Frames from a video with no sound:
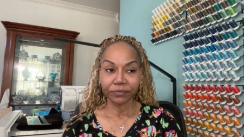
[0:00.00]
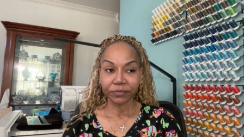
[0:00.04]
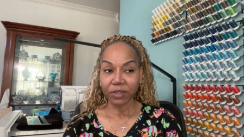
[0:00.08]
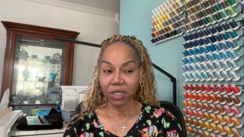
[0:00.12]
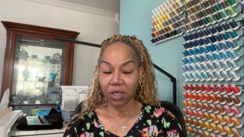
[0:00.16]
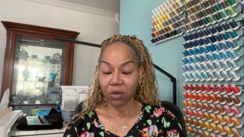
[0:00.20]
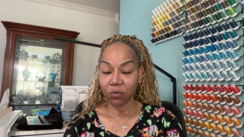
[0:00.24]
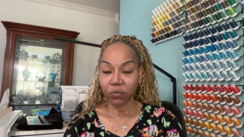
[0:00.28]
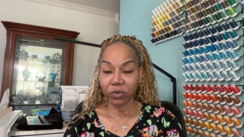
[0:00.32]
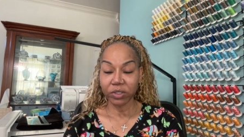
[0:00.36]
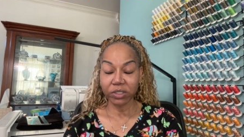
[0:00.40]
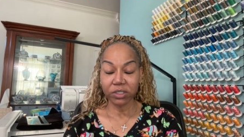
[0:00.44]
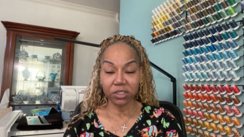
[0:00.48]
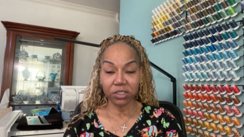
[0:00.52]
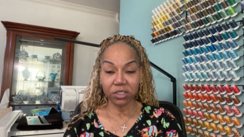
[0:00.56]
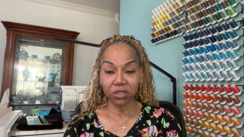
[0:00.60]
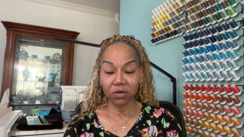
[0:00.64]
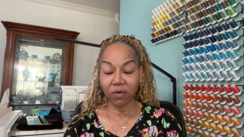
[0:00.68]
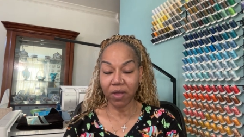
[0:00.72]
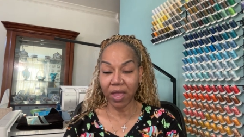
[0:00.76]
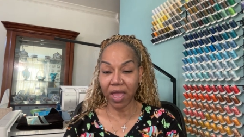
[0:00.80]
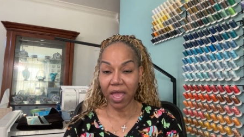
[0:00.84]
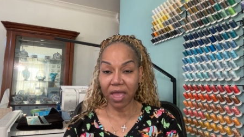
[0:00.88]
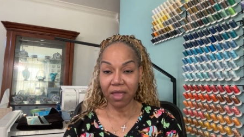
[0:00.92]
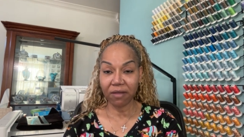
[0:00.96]
And we still
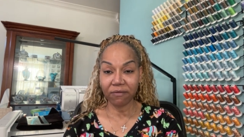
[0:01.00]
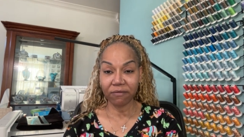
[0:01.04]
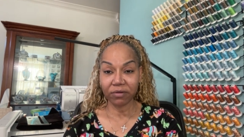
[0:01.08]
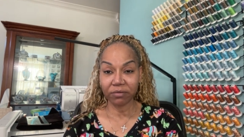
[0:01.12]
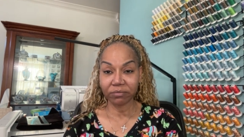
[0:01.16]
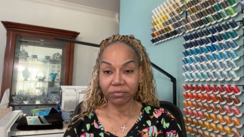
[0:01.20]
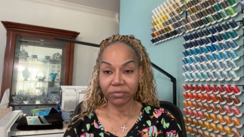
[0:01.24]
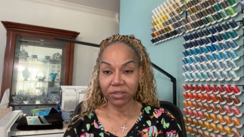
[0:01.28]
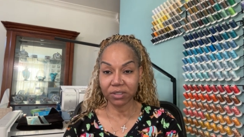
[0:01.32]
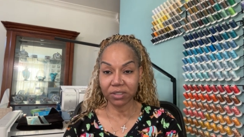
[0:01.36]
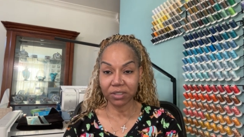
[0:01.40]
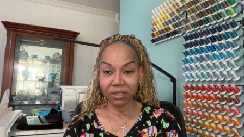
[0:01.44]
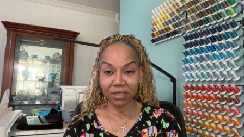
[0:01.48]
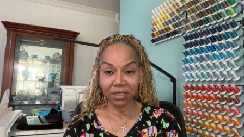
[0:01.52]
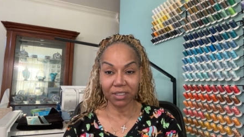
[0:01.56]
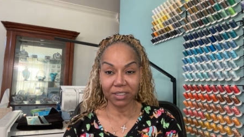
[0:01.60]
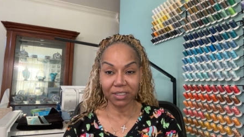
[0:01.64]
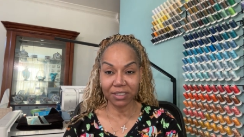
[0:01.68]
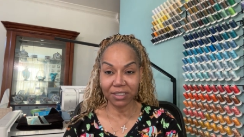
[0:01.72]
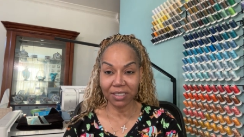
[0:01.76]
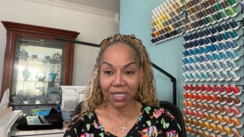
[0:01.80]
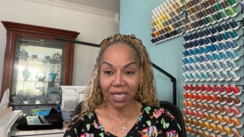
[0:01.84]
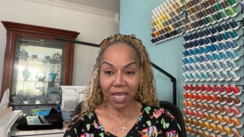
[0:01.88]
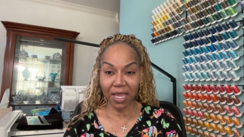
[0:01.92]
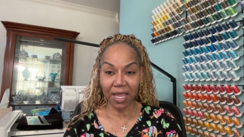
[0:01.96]
have them to this
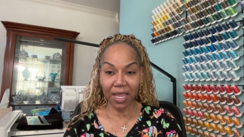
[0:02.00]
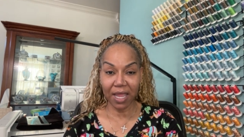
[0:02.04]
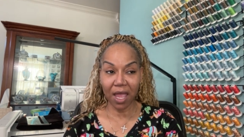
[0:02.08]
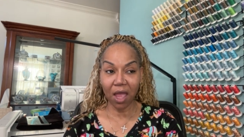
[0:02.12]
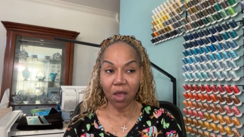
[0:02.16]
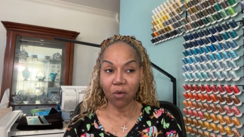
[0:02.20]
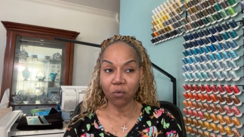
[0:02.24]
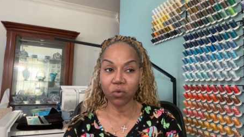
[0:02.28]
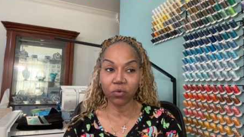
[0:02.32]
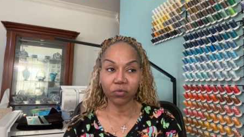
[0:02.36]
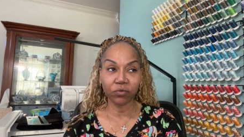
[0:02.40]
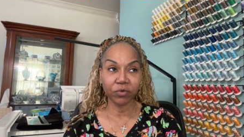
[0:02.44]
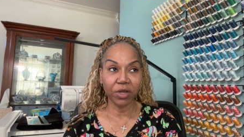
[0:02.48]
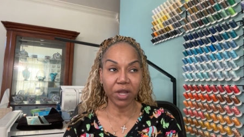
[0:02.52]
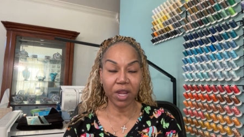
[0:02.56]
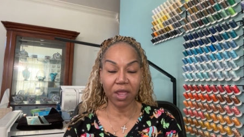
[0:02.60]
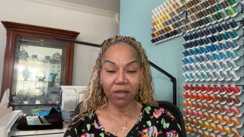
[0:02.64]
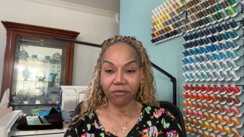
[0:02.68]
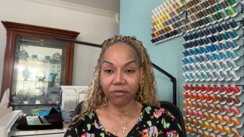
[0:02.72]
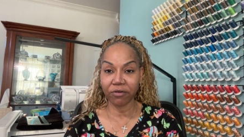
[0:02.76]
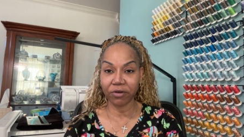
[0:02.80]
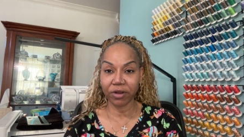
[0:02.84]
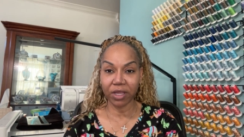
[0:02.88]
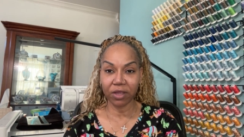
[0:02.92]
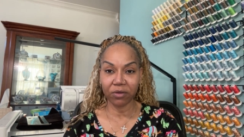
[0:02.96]
day. I will
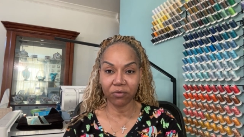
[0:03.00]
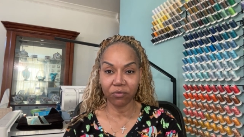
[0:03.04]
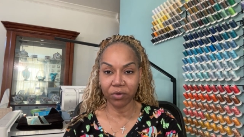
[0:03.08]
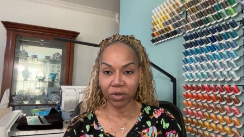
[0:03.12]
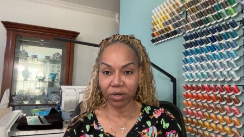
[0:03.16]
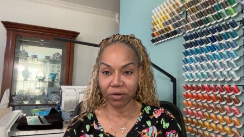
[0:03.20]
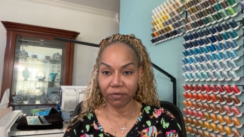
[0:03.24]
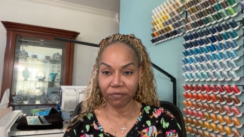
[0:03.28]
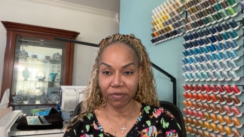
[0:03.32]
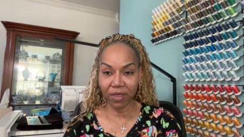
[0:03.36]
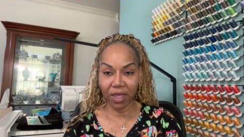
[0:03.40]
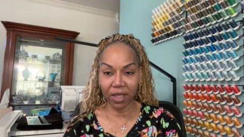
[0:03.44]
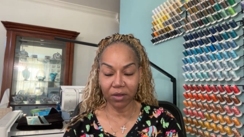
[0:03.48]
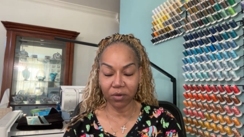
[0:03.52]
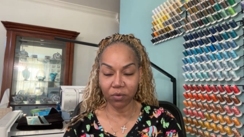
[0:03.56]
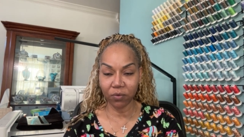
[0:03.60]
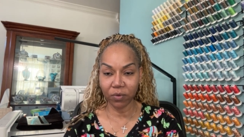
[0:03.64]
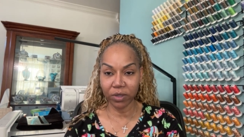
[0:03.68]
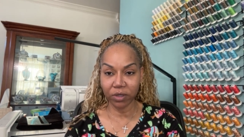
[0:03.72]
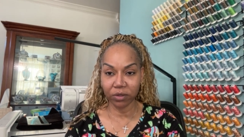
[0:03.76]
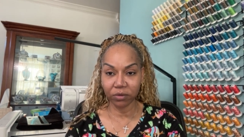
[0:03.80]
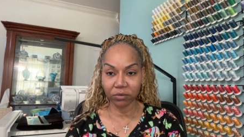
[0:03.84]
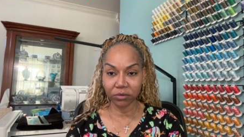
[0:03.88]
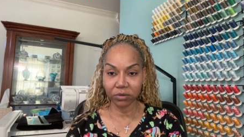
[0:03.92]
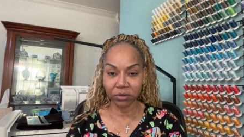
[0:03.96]
never get rid of that
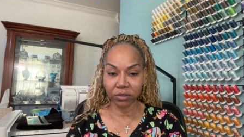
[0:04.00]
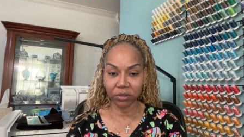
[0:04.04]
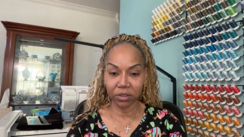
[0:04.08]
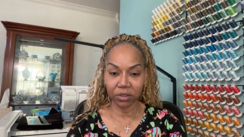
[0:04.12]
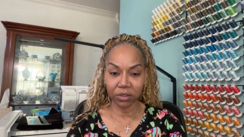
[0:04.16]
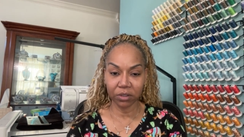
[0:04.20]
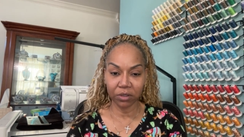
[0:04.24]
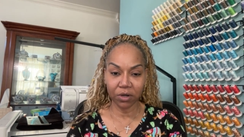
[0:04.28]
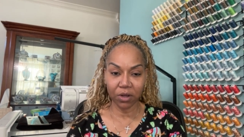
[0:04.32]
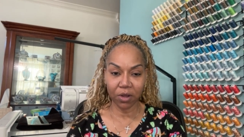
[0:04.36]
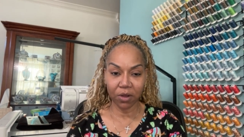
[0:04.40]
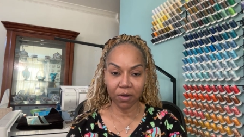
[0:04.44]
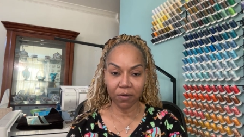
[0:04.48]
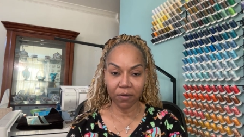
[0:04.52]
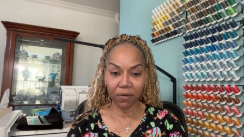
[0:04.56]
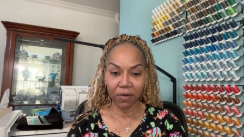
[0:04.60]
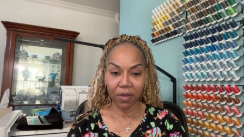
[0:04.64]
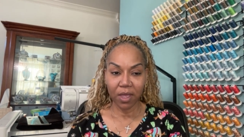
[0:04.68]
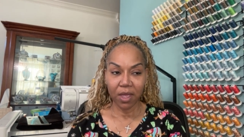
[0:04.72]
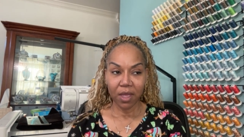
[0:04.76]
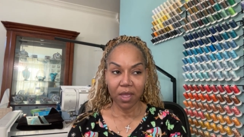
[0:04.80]
quilt, you know.